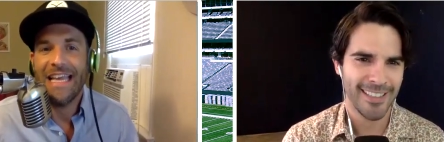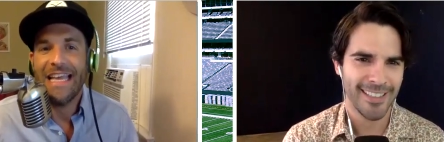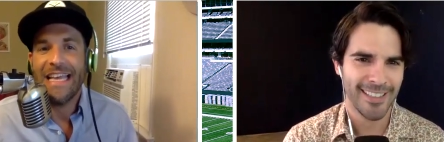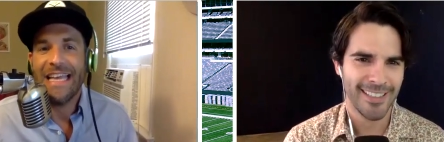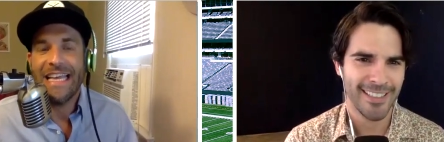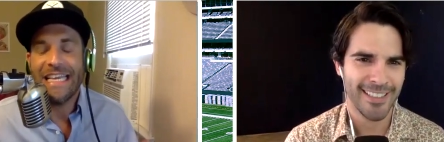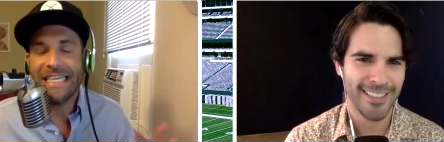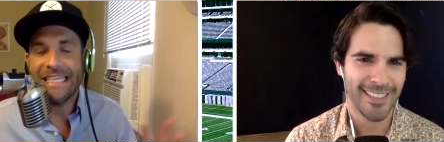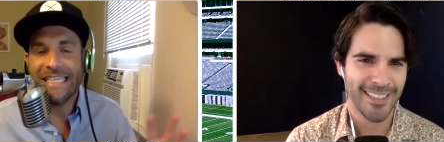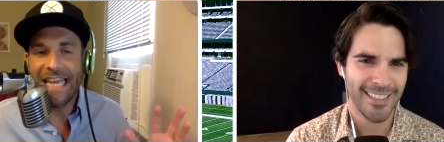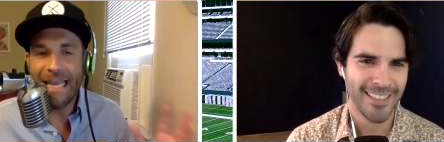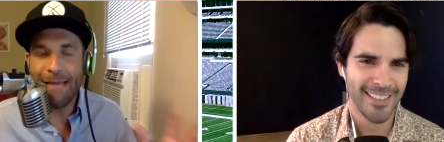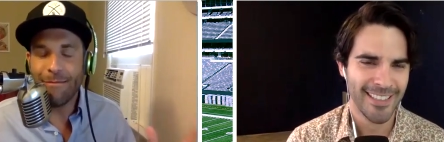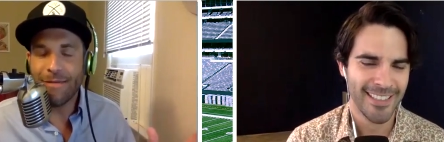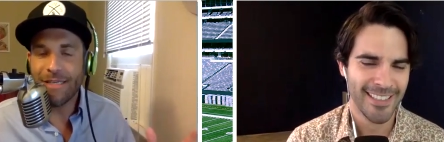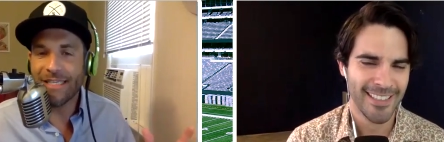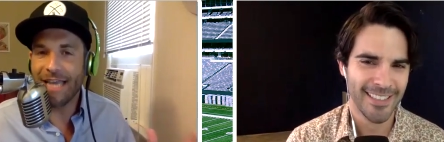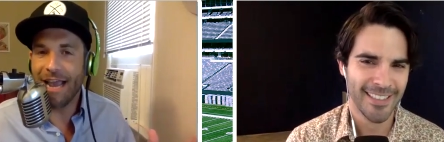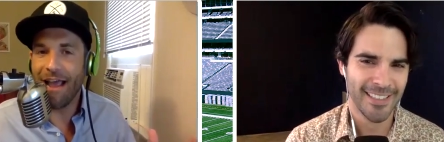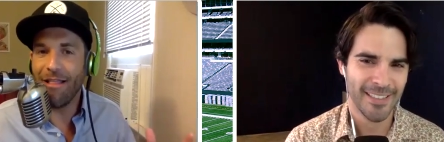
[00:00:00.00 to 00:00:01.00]
Speaker 1: His name is
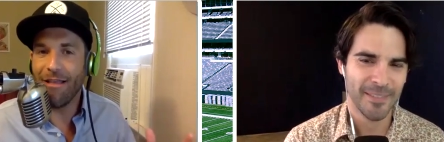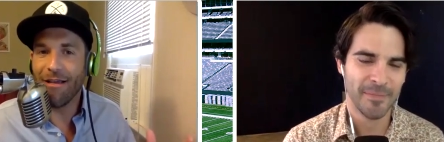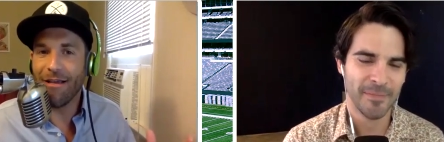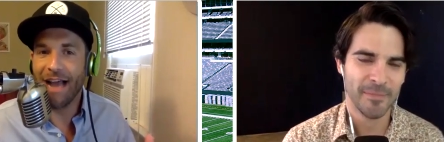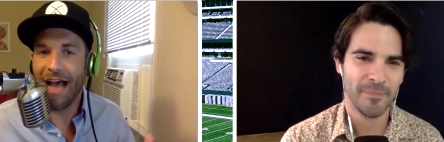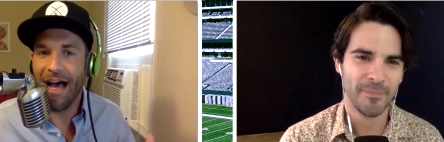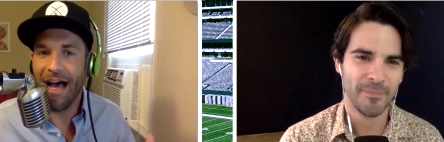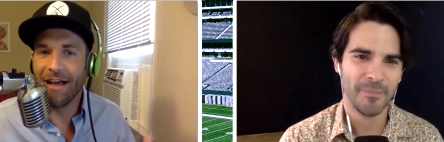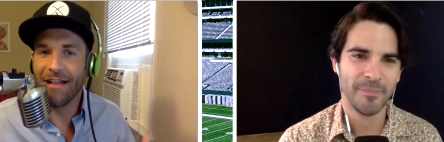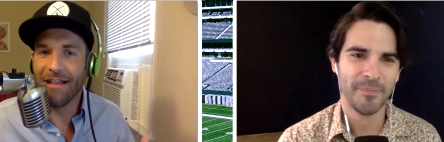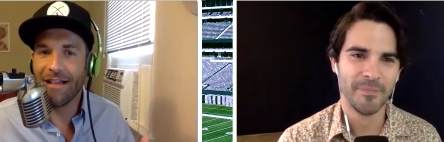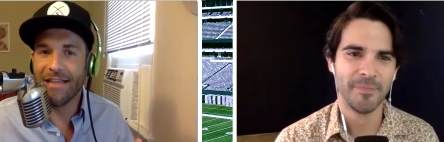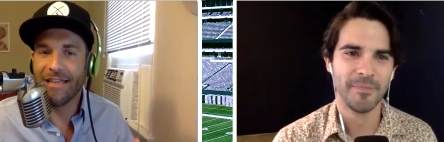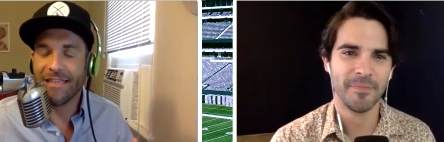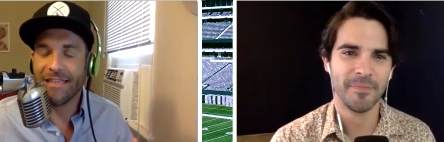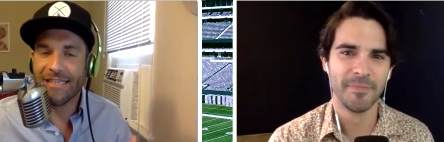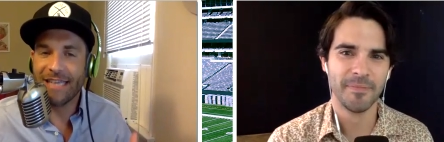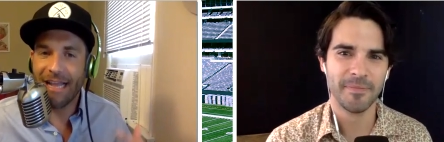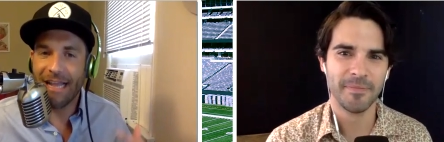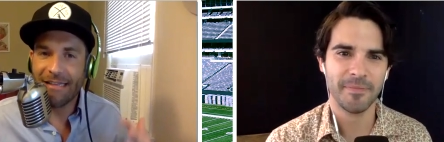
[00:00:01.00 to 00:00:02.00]
Tyler Conklin.
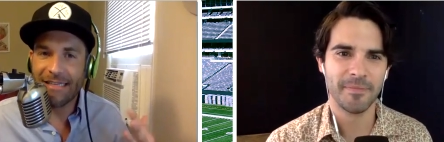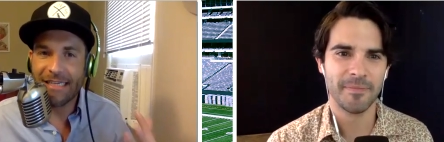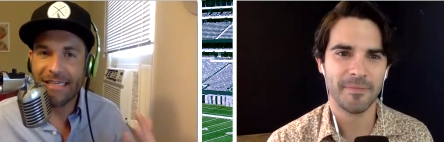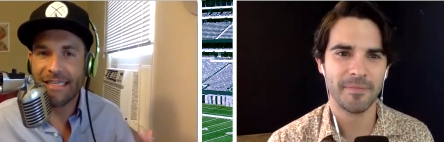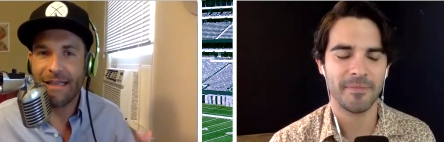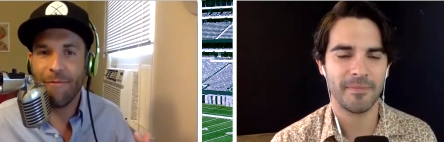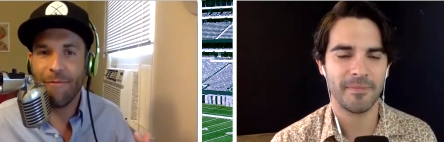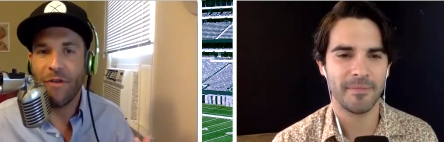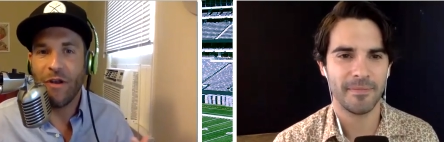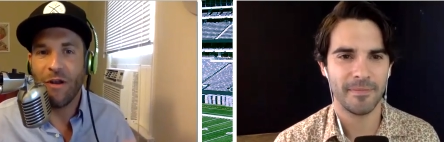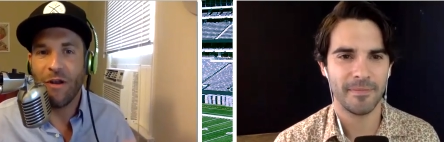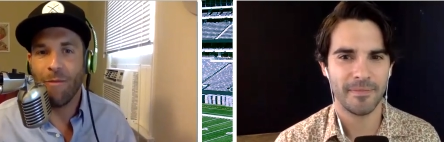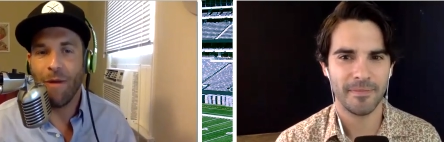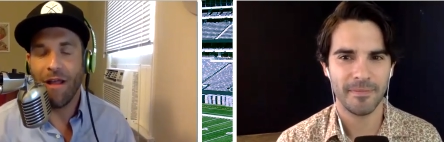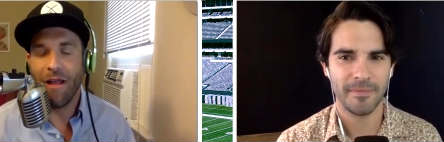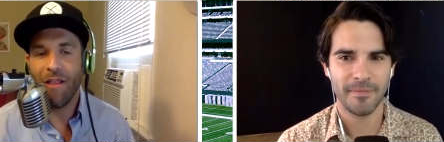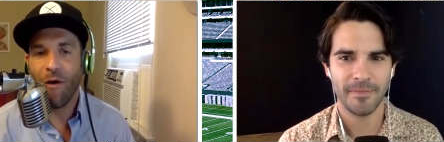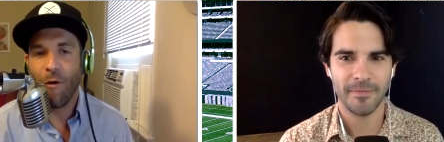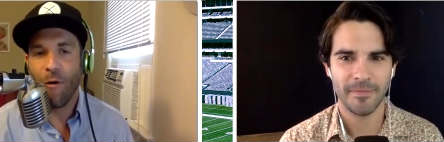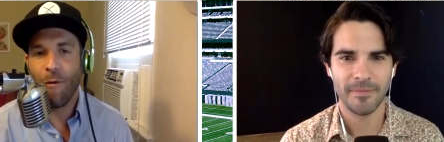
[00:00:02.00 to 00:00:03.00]
Sounds like something in my
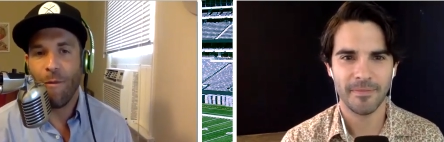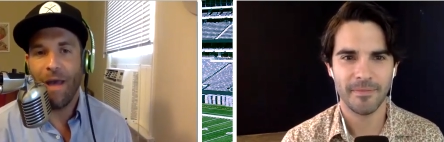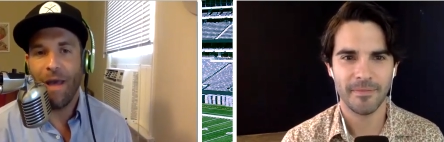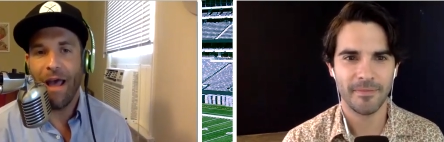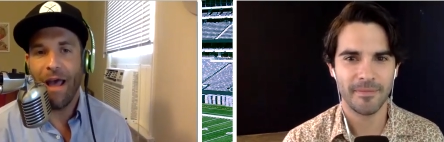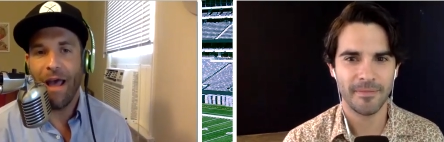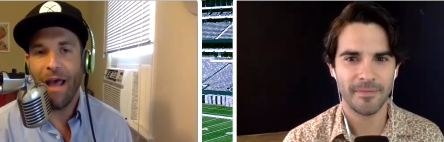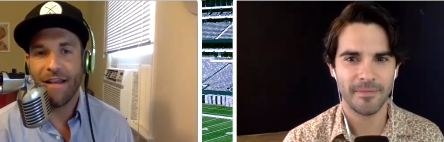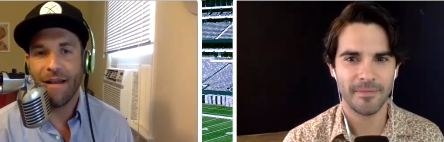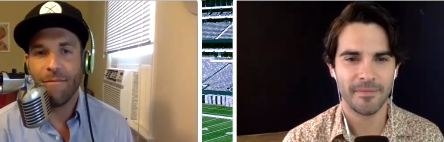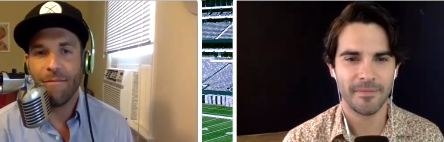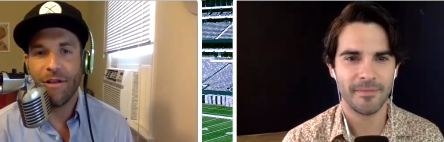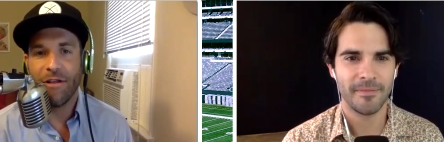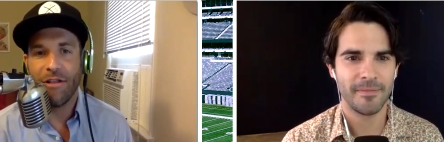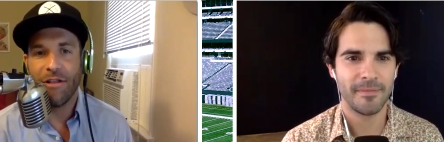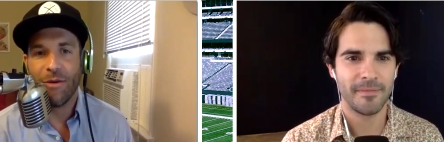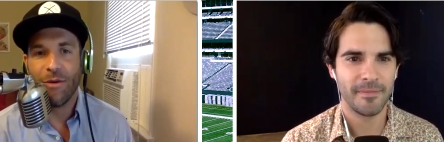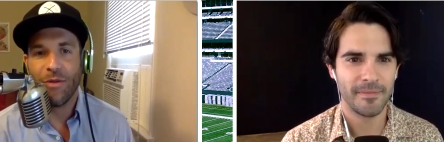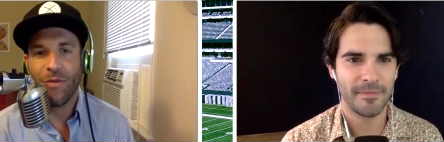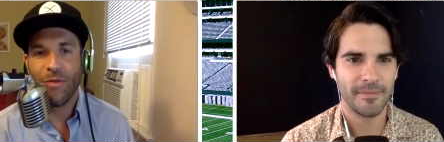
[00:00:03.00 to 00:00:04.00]
lower back that I'm dealing
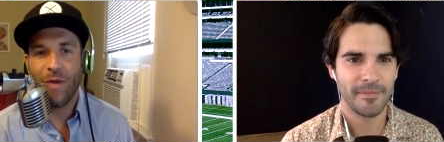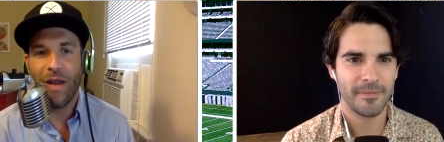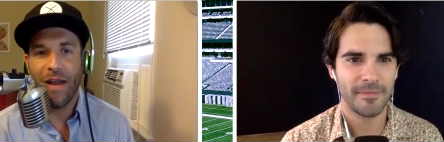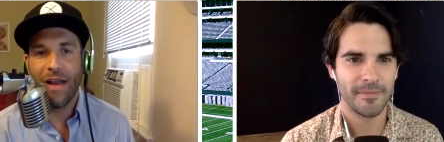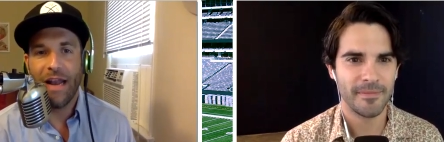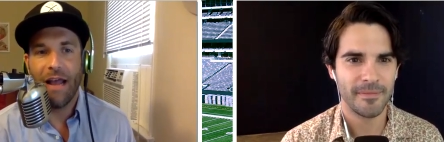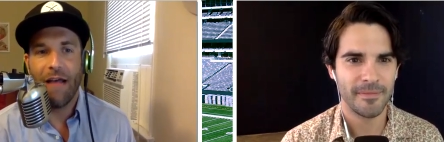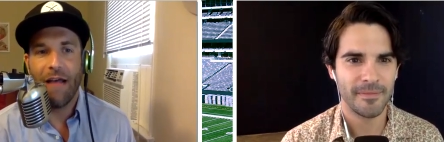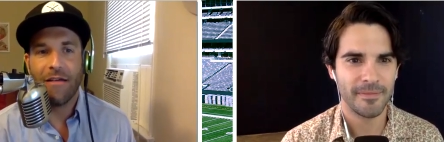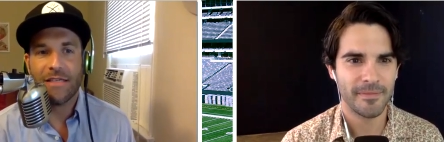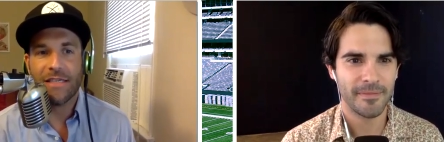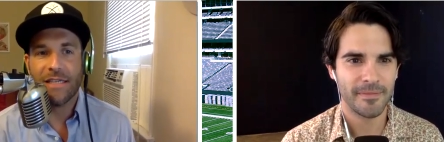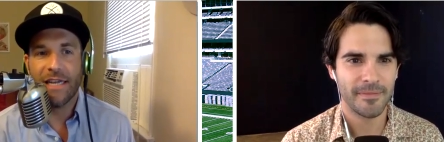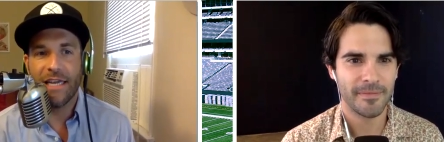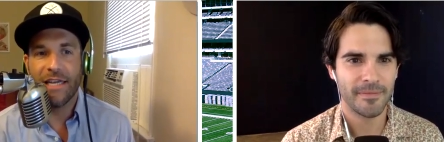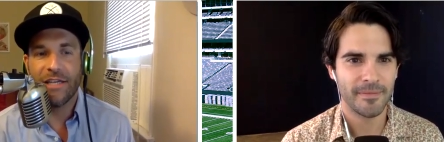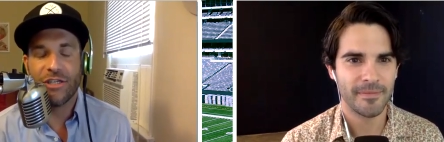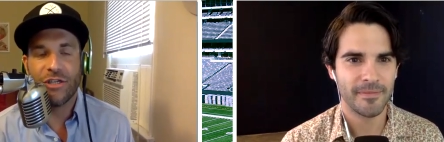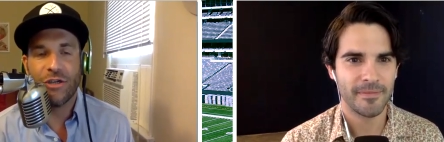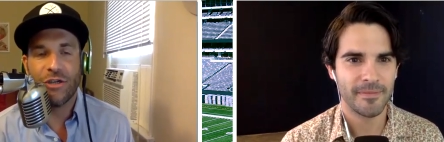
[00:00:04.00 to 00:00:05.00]
with right now is an issue.